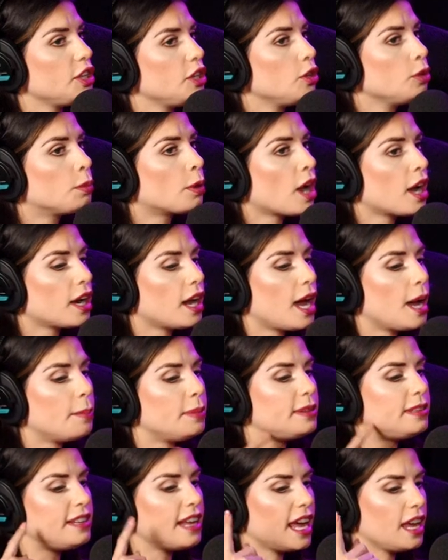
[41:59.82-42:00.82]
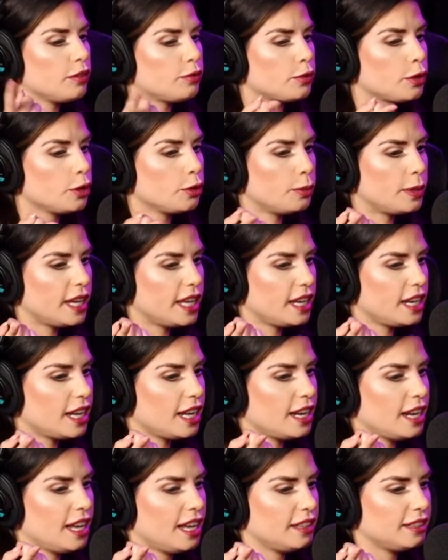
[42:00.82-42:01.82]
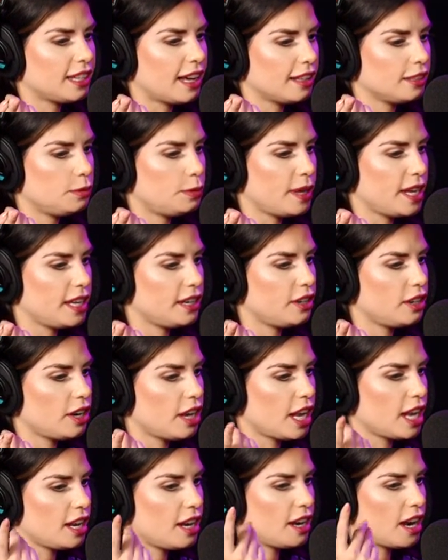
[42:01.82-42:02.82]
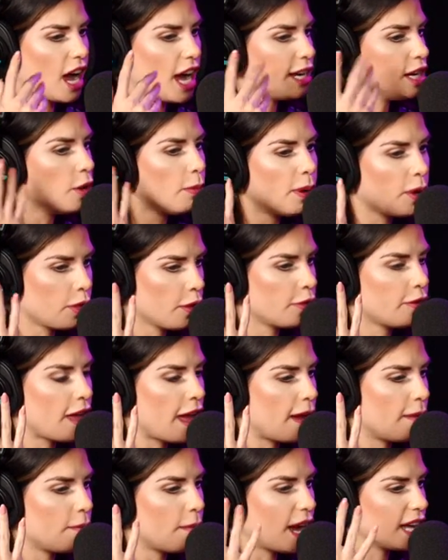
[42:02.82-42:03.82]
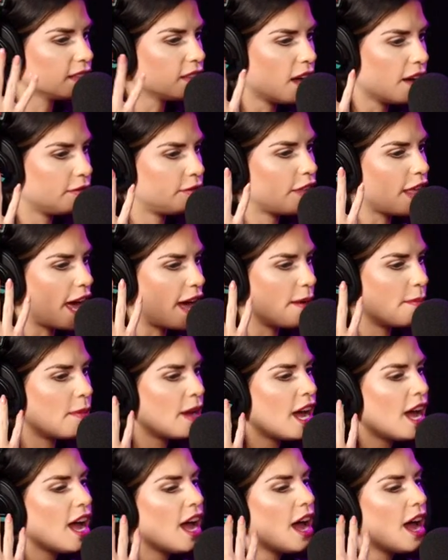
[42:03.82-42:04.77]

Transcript: you brought up Dave Rubin and his husband, and I know both of them. I love them.